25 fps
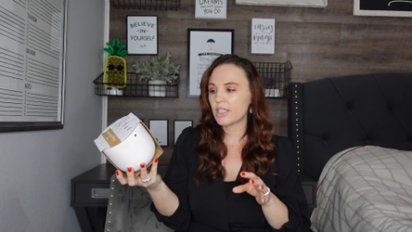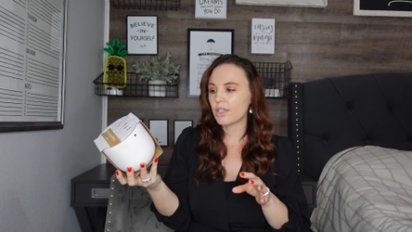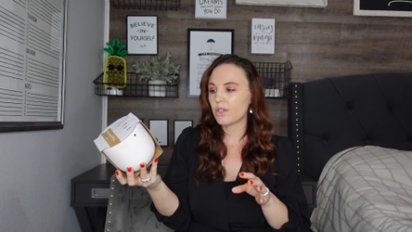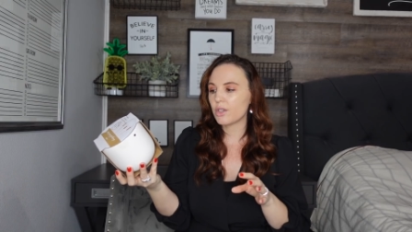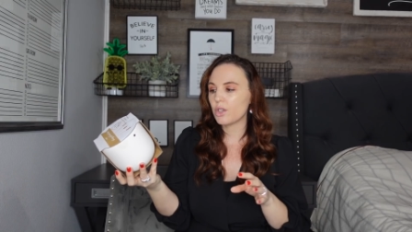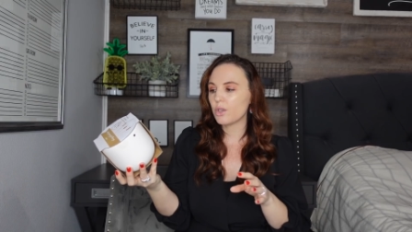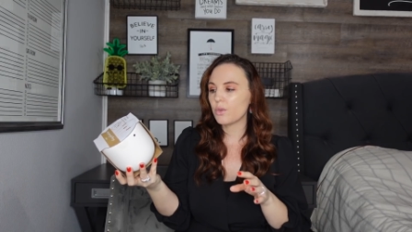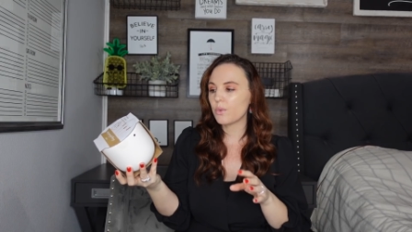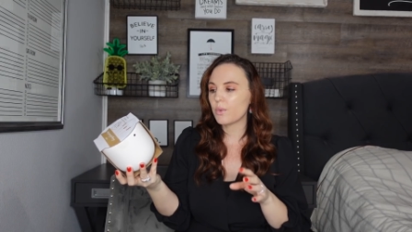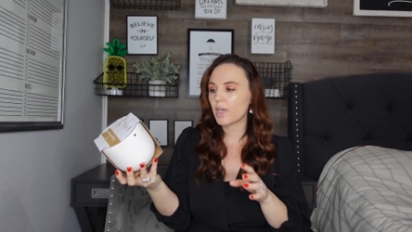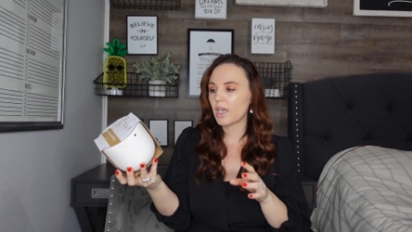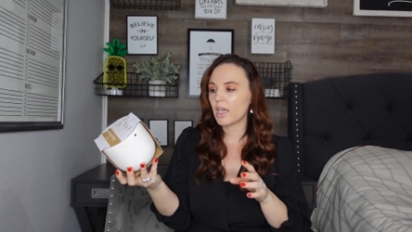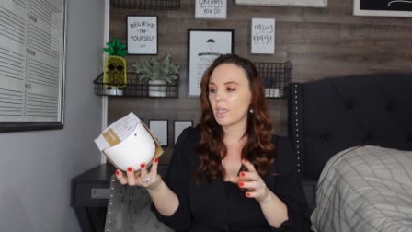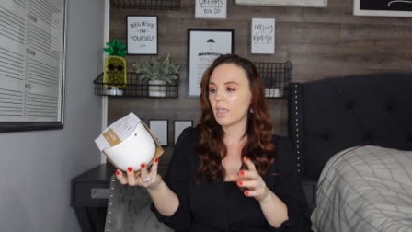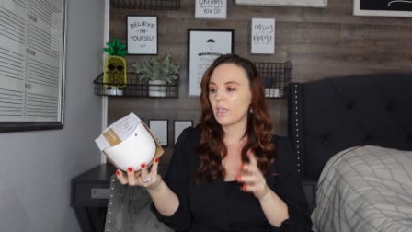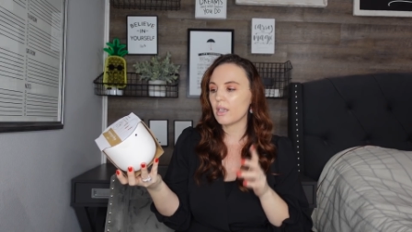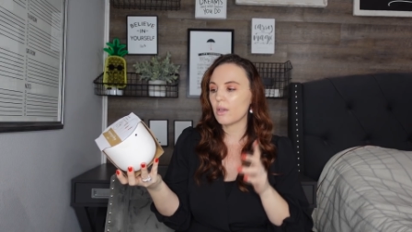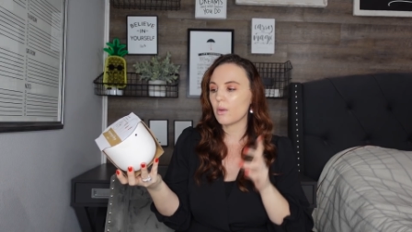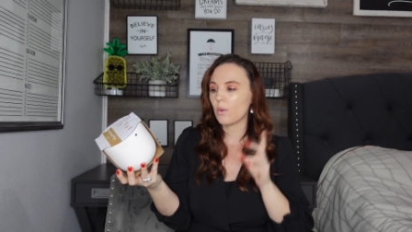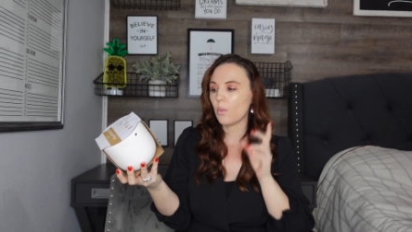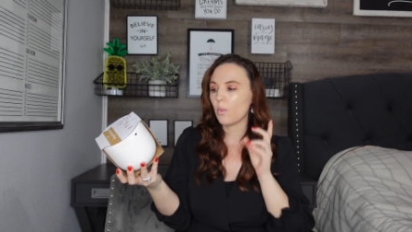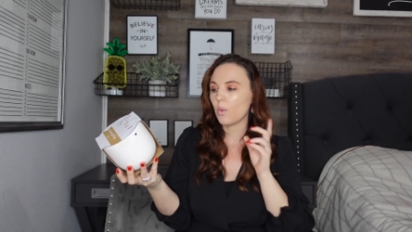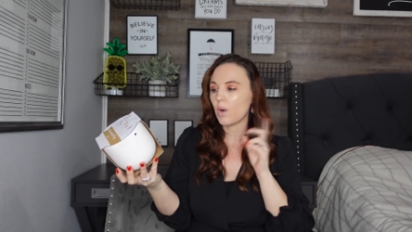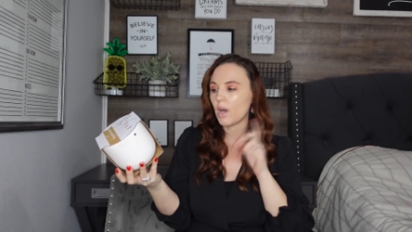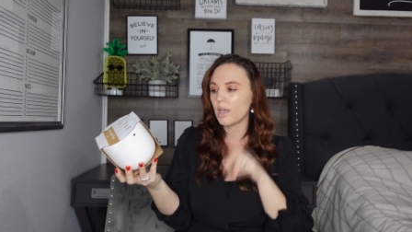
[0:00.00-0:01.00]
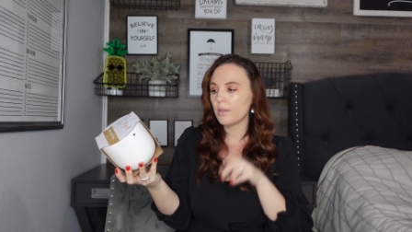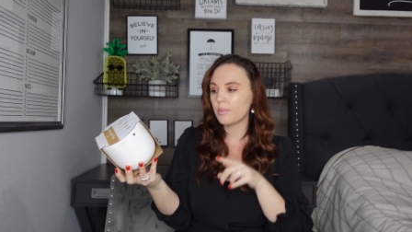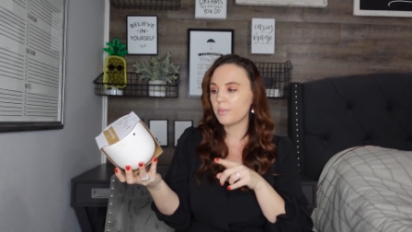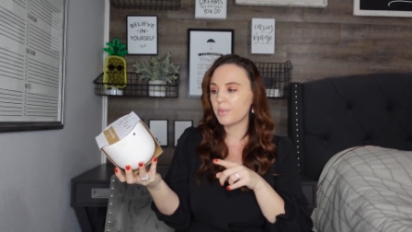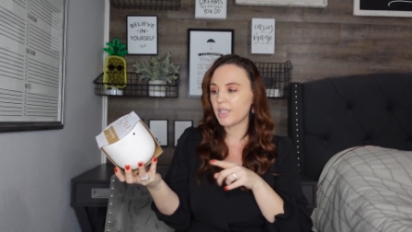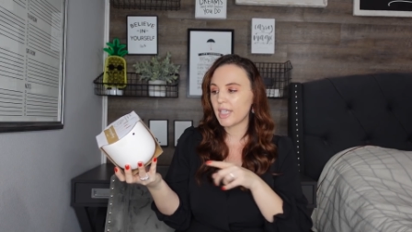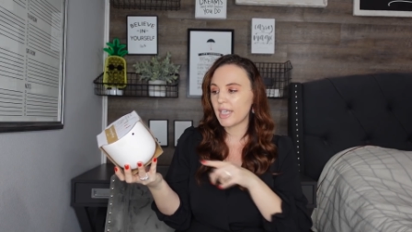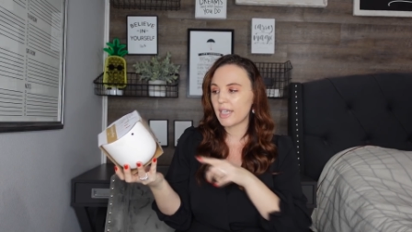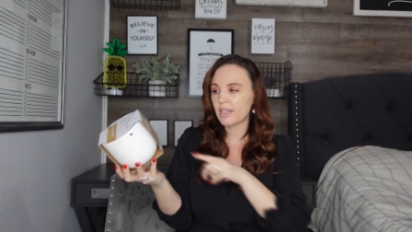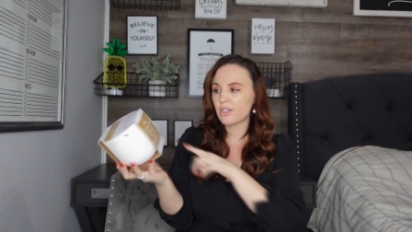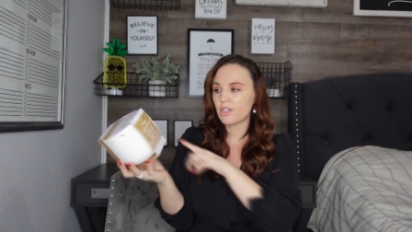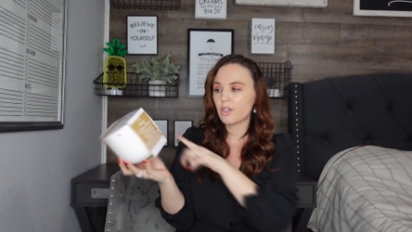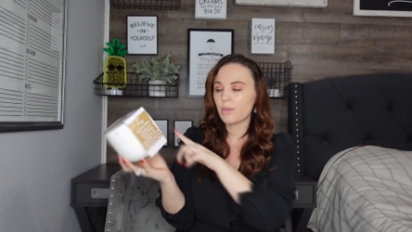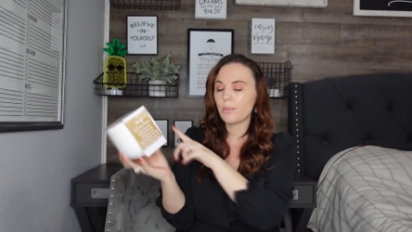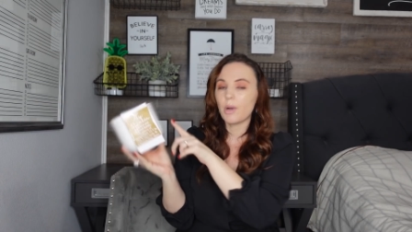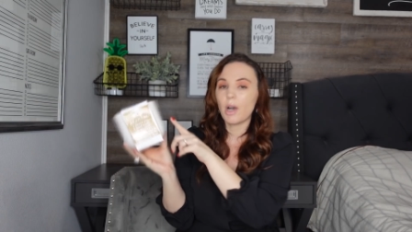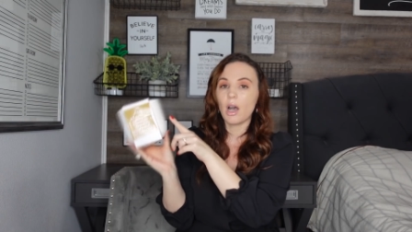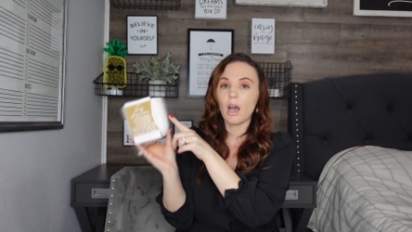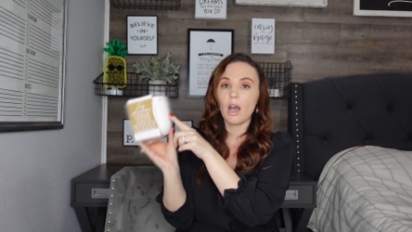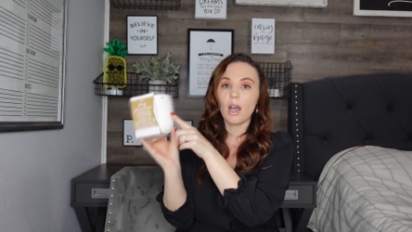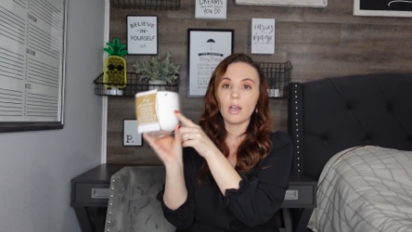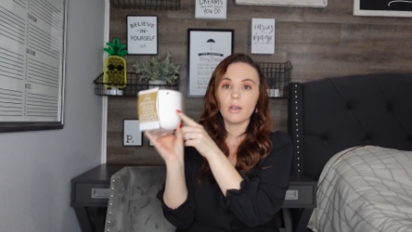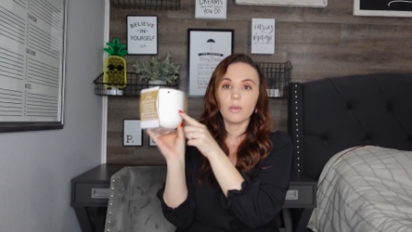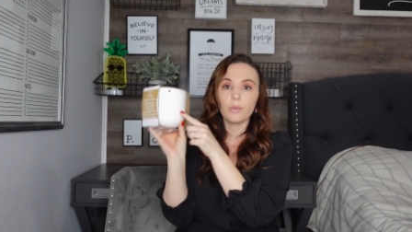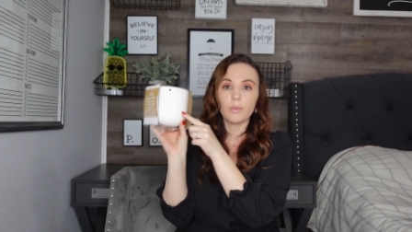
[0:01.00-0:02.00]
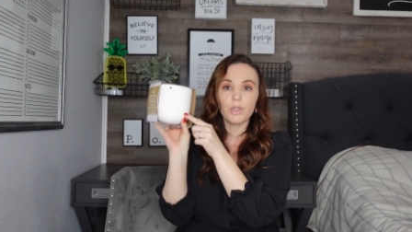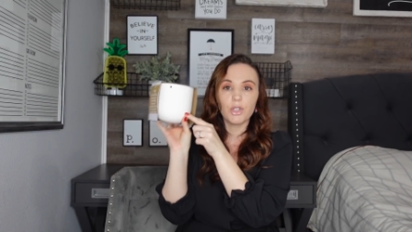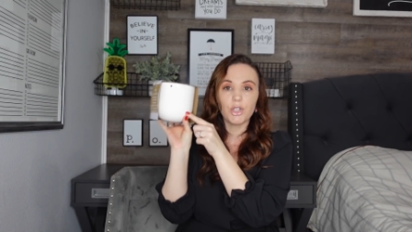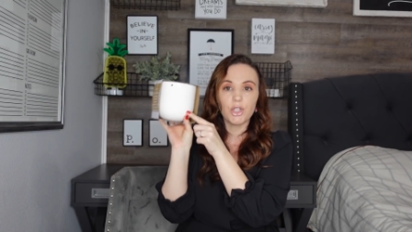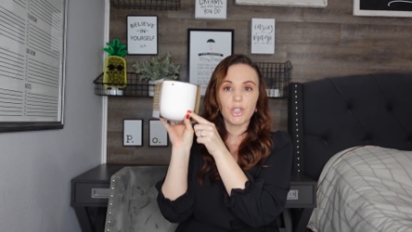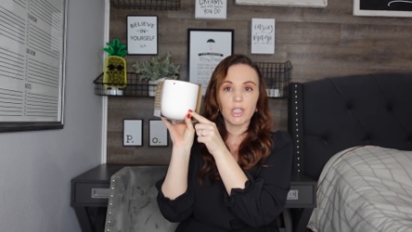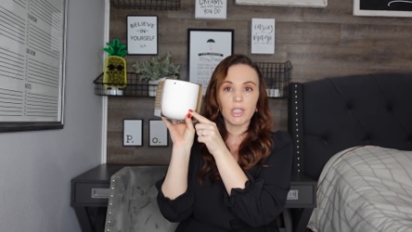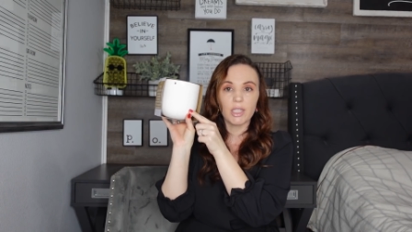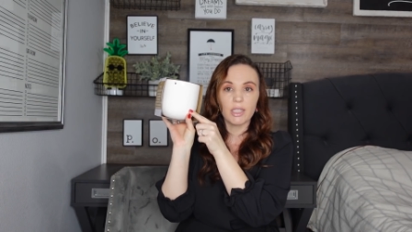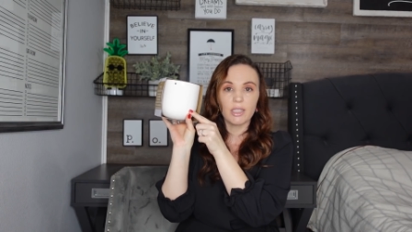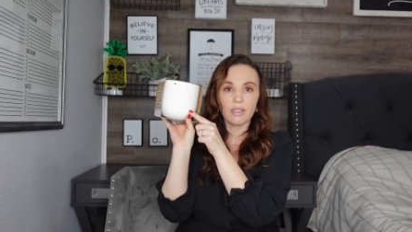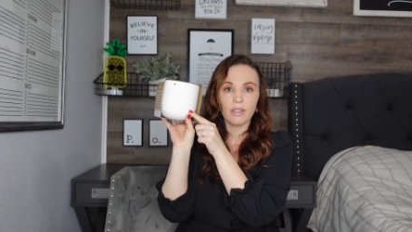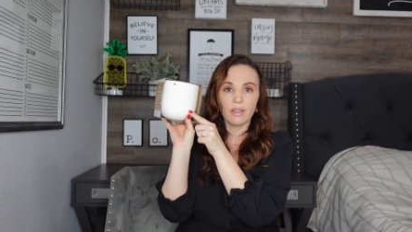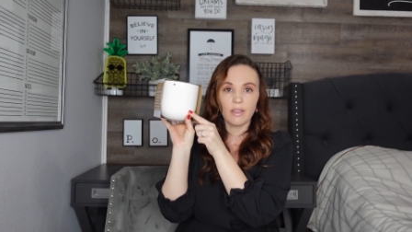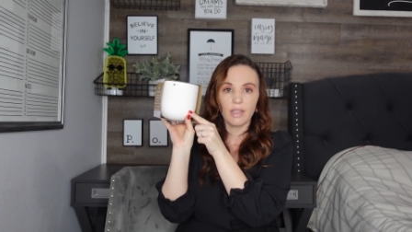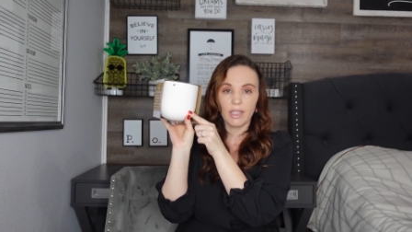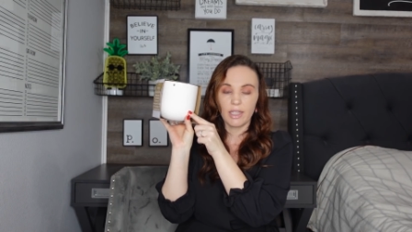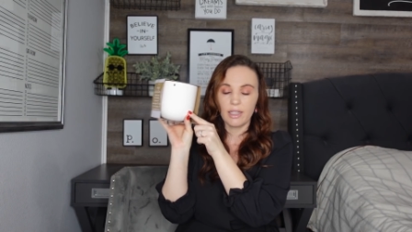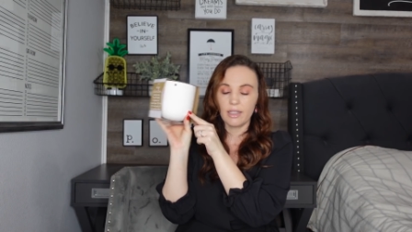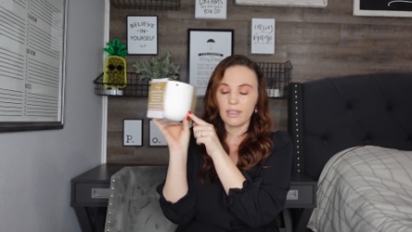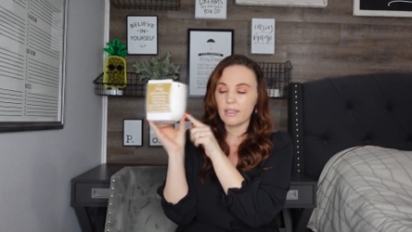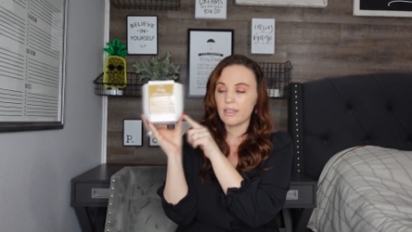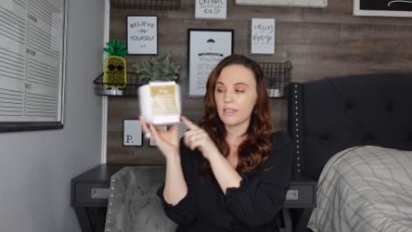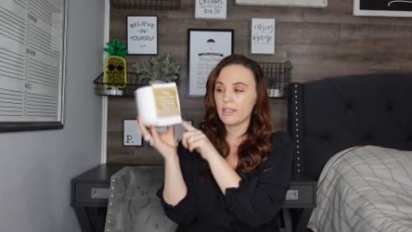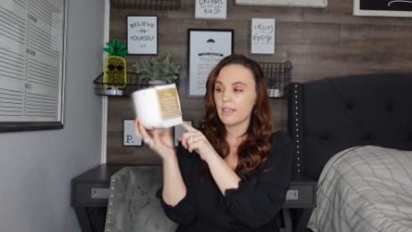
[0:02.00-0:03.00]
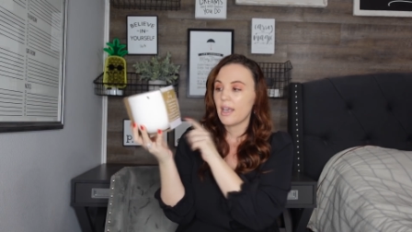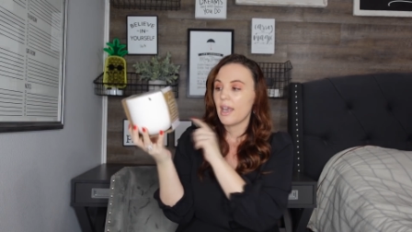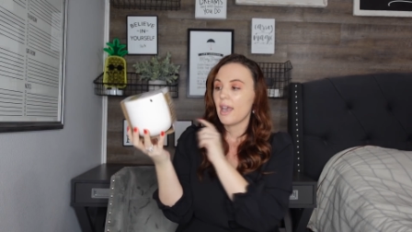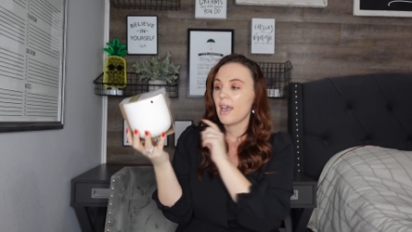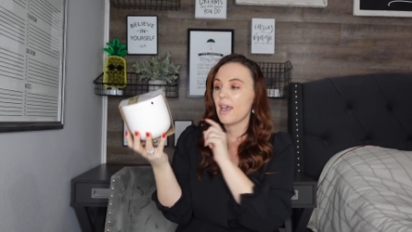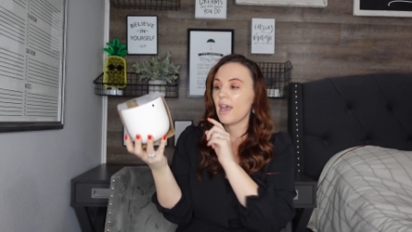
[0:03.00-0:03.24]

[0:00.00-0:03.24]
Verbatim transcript: So you get one planter pot, which is this,